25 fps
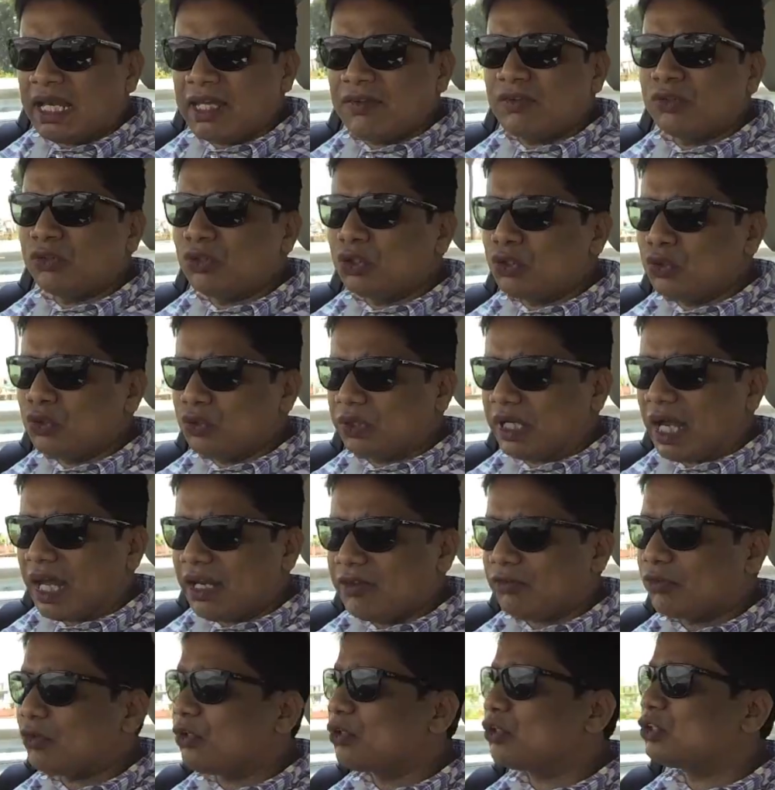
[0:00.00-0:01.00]
And even though you
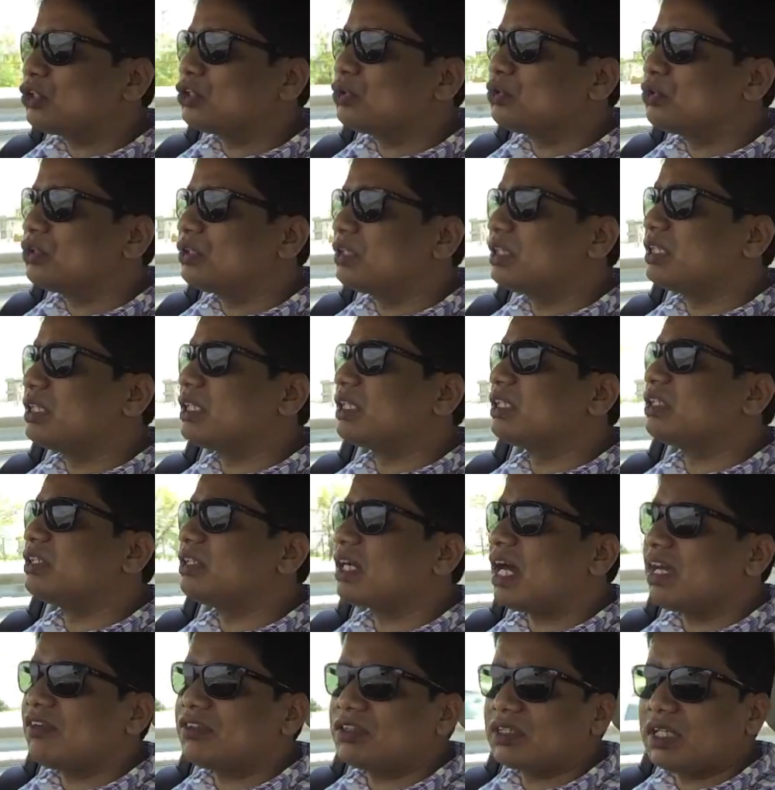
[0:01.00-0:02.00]
can of course choose
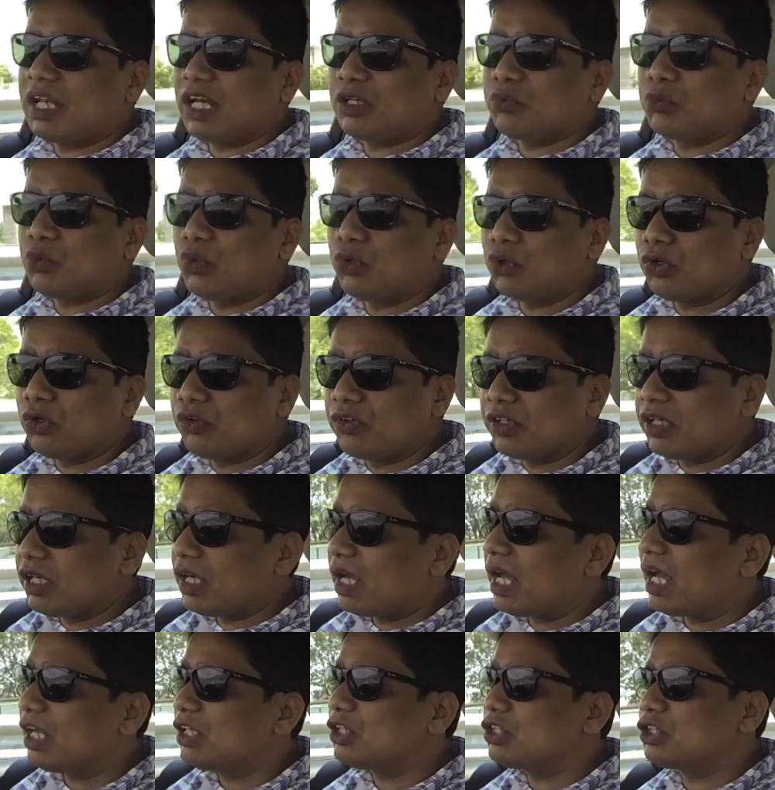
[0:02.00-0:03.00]
the drive select mode over
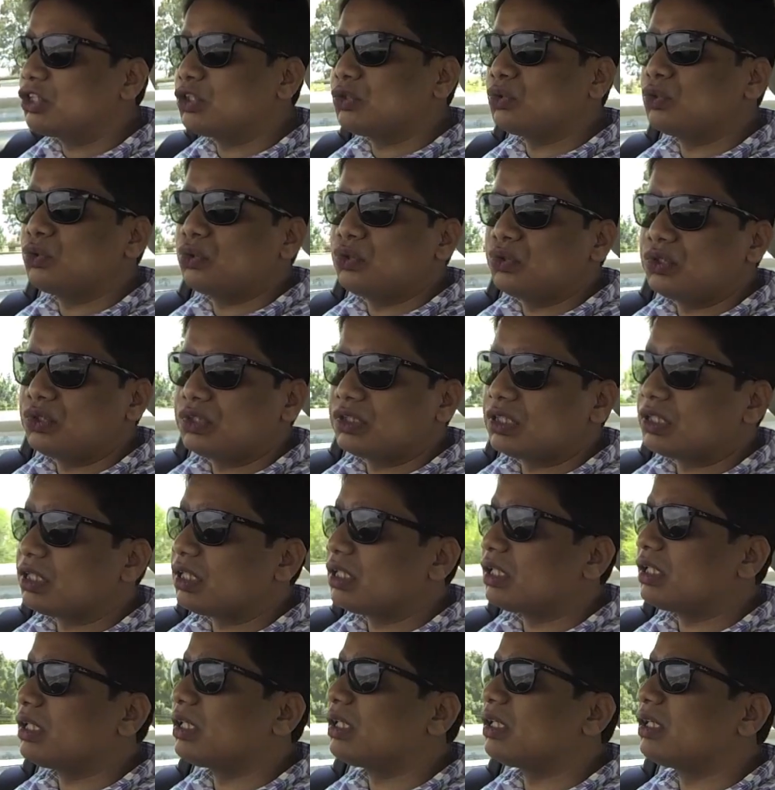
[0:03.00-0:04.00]
here and choose
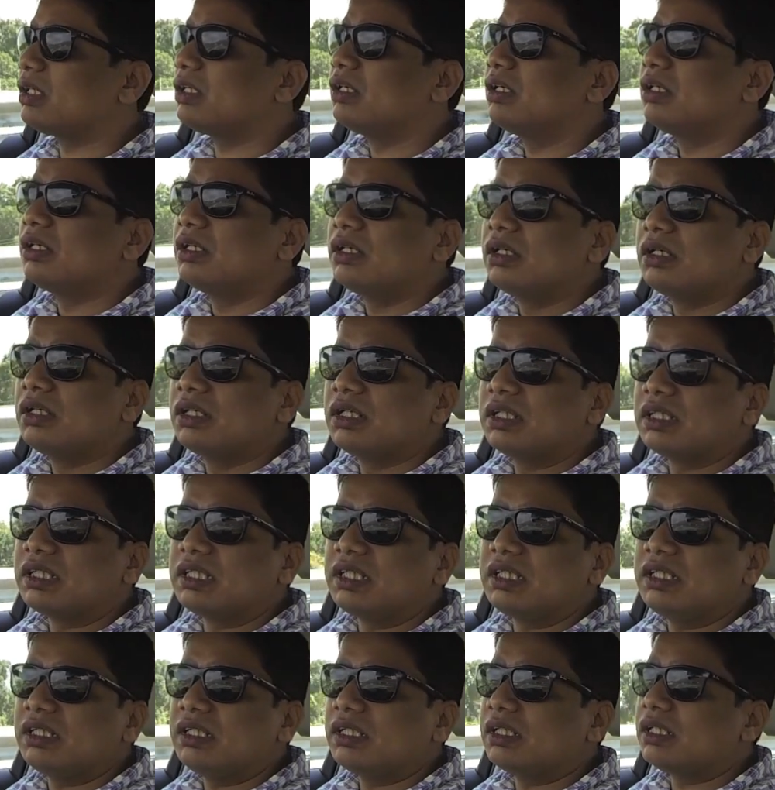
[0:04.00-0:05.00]
the
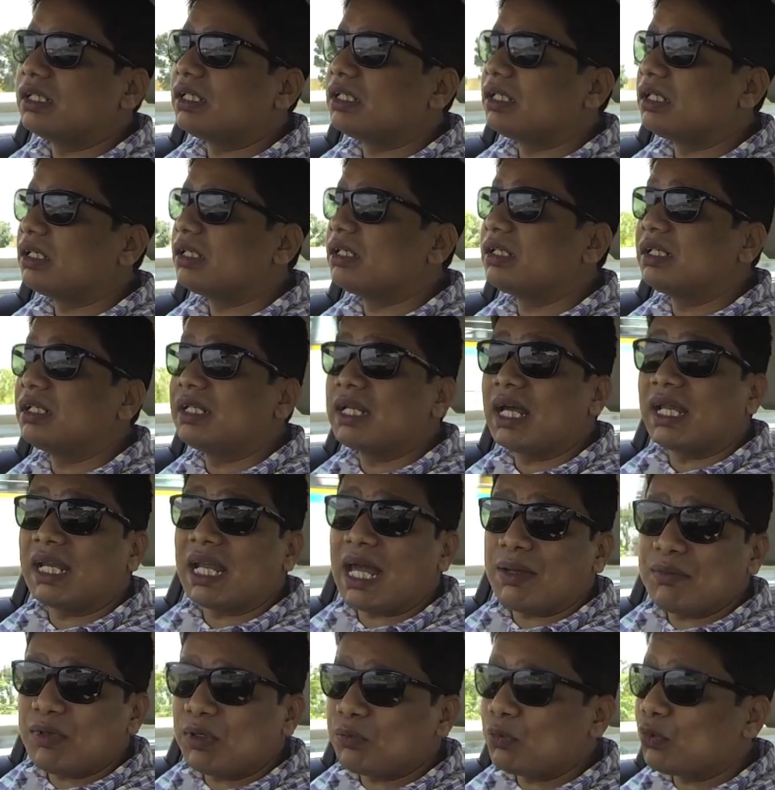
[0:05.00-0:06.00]

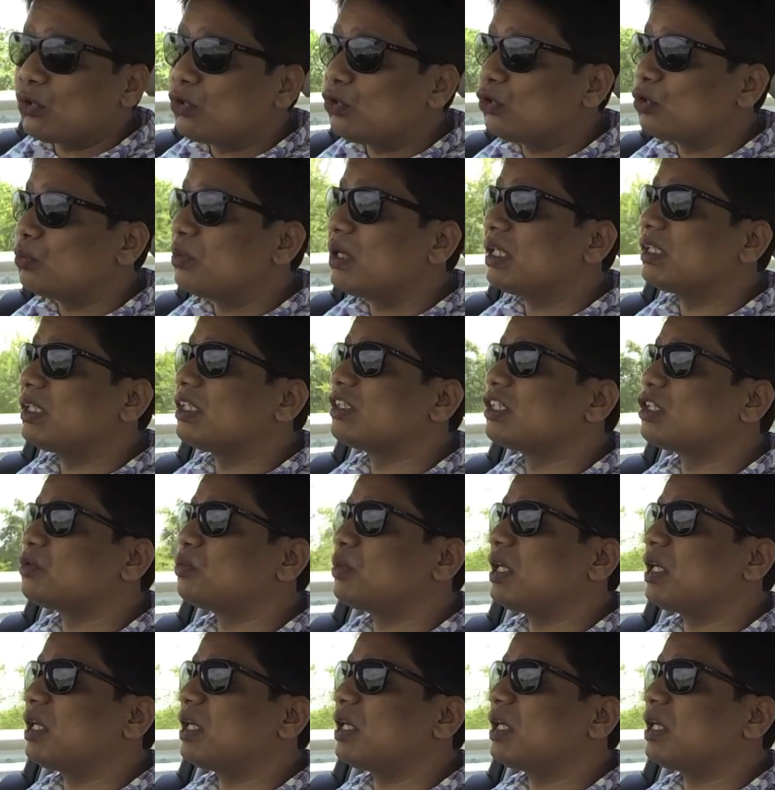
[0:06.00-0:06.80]
dynamic mode to make the